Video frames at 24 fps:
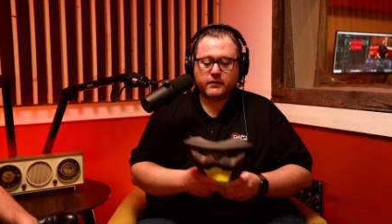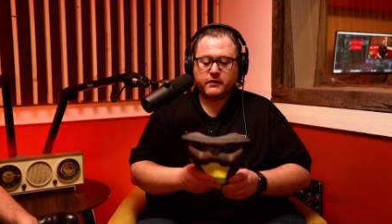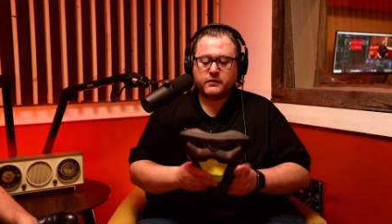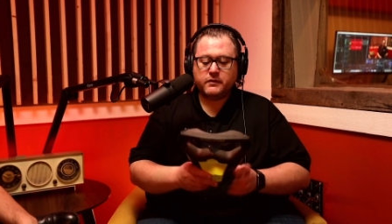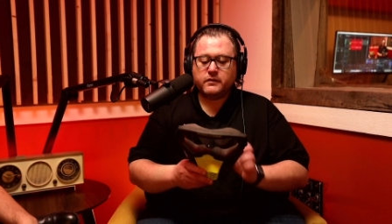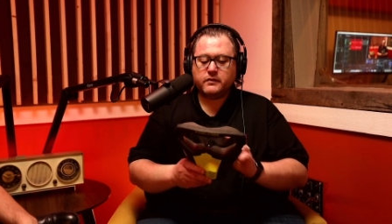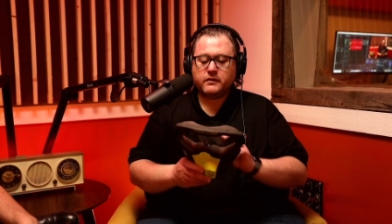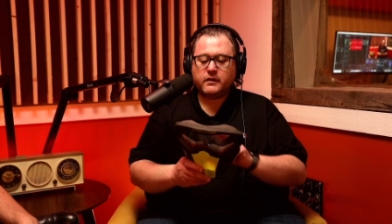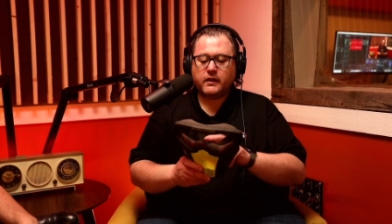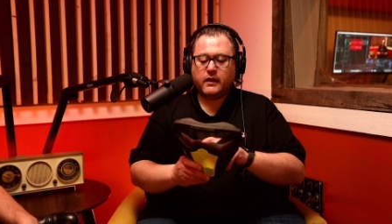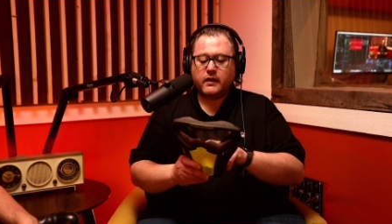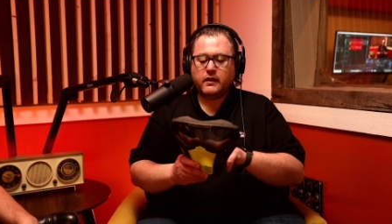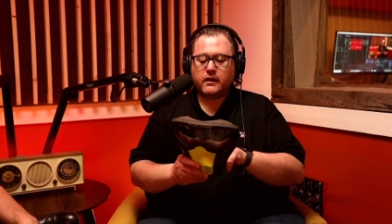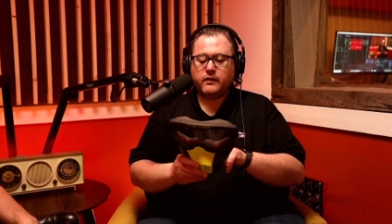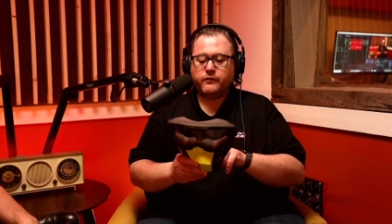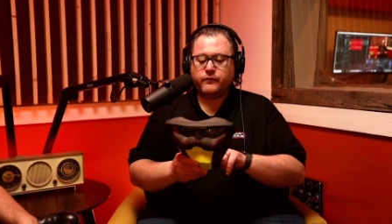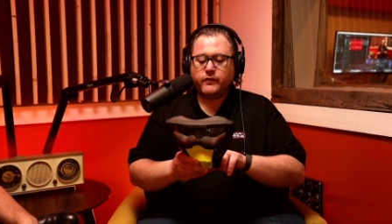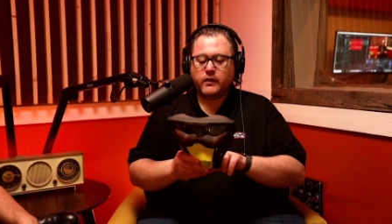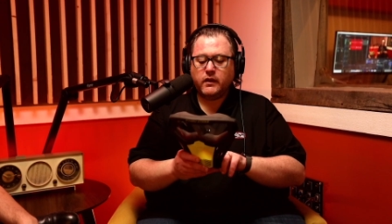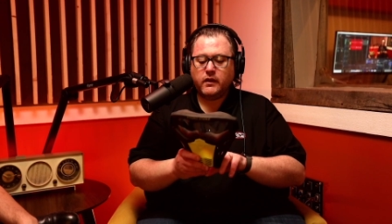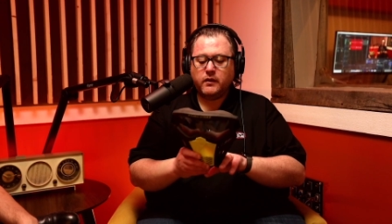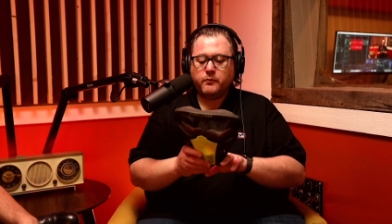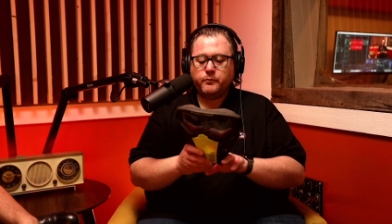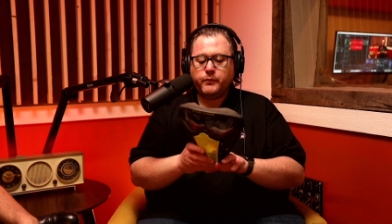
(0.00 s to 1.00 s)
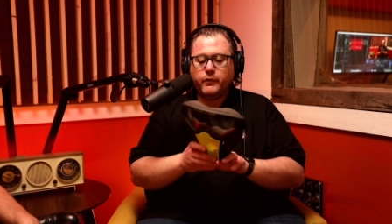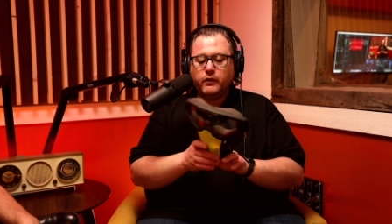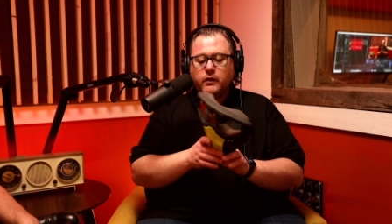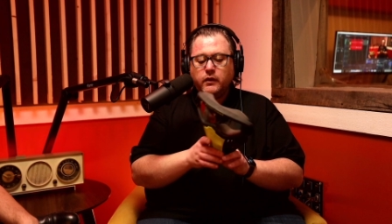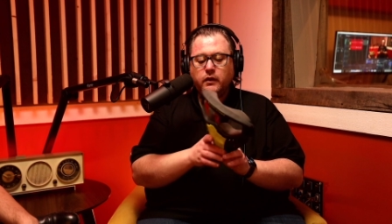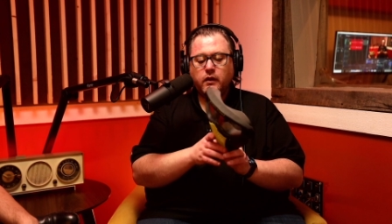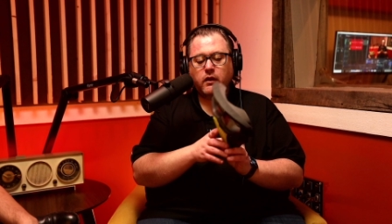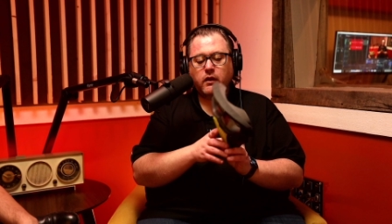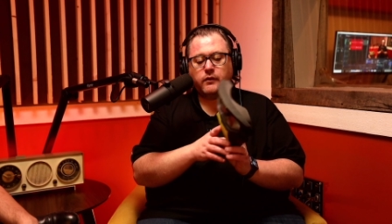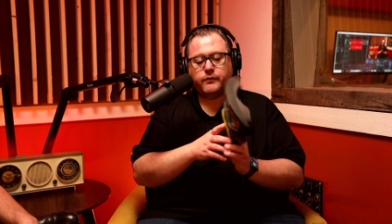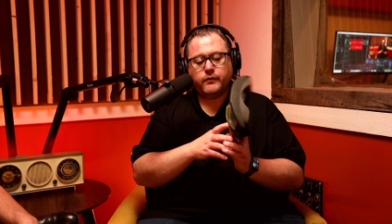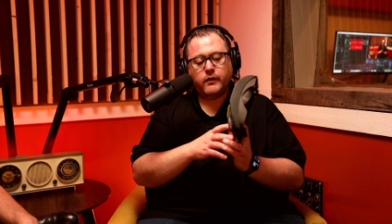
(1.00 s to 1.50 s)
This is kind of building
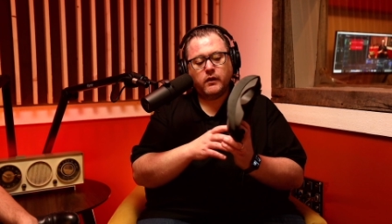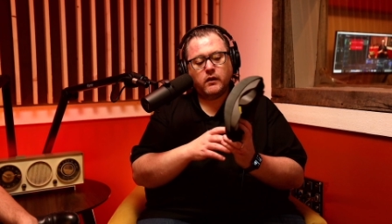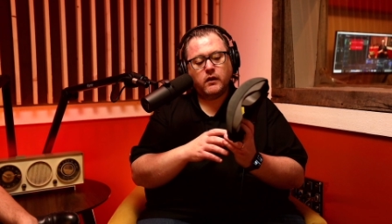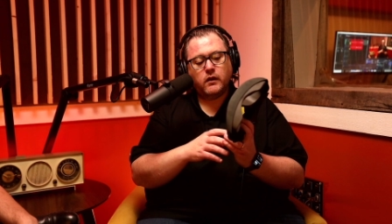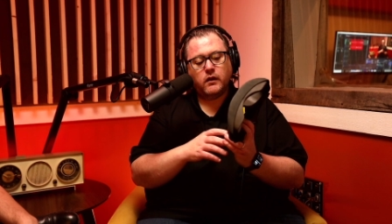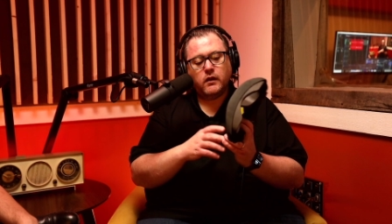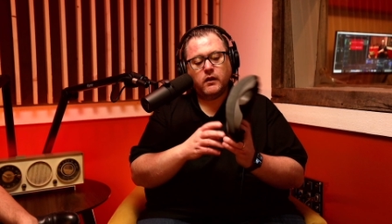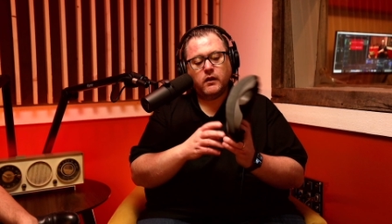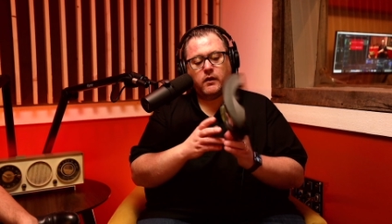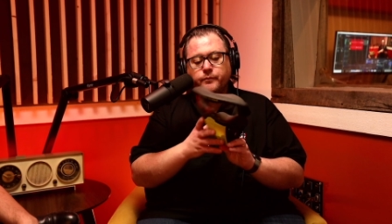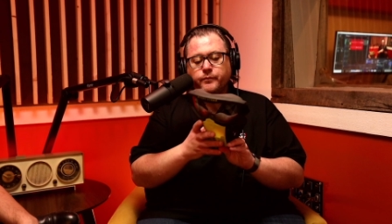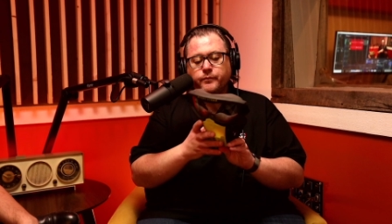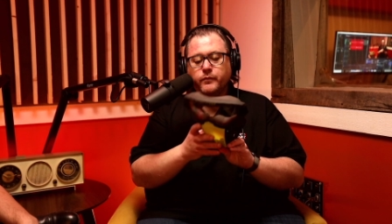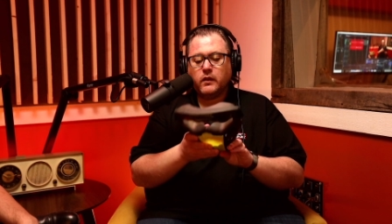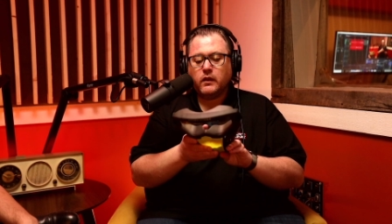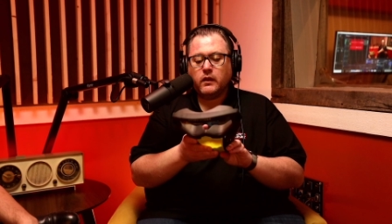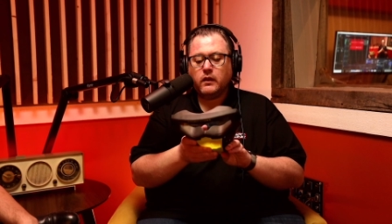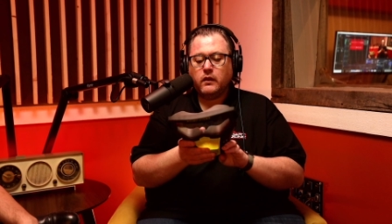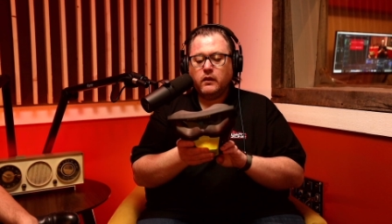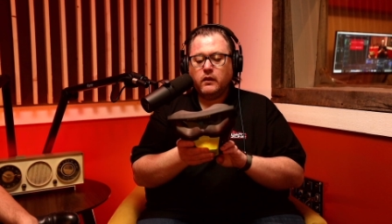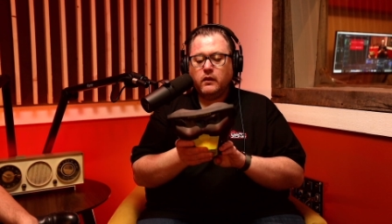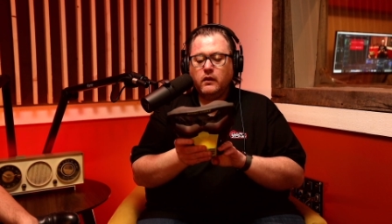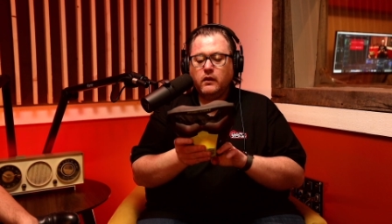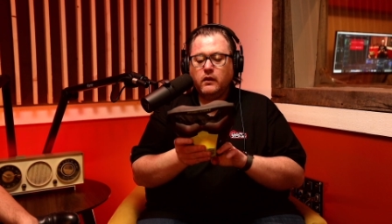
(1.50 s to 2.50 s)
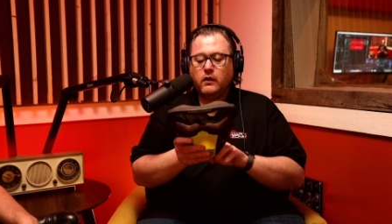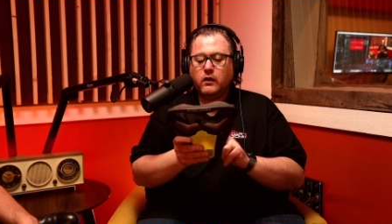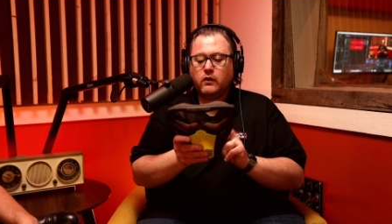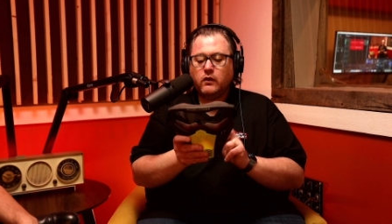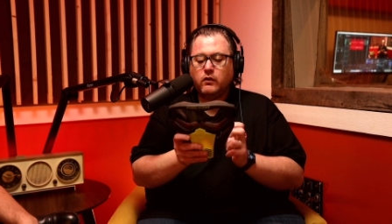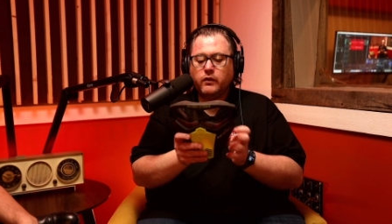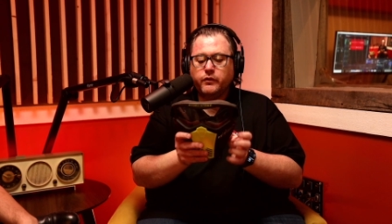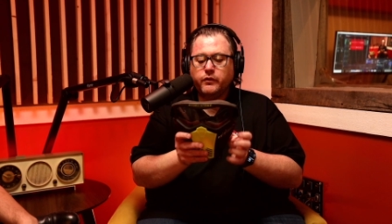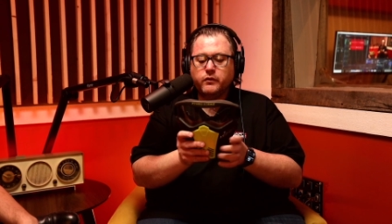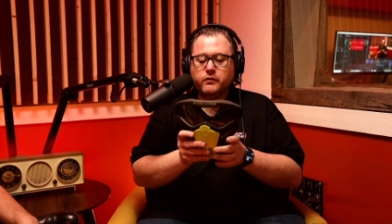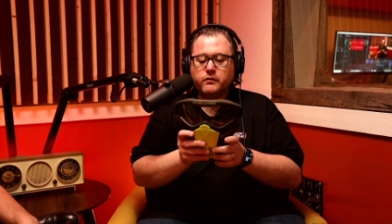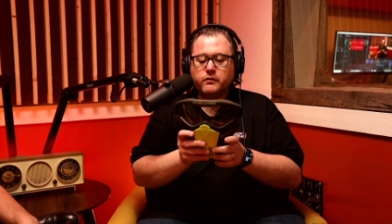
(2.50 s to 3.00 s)
off our
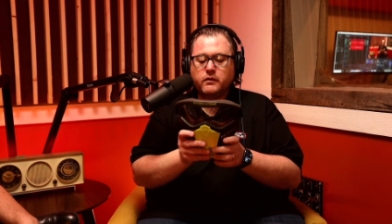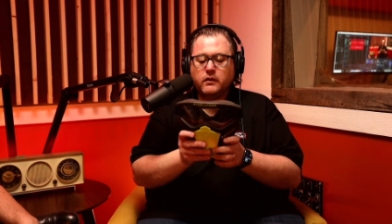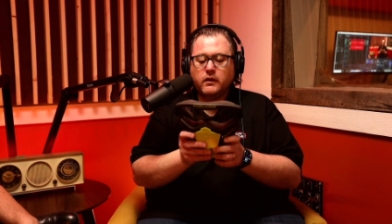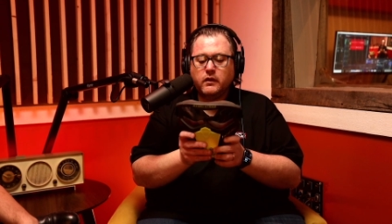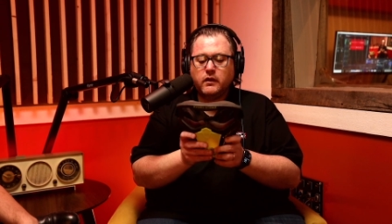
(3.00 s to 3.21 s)
other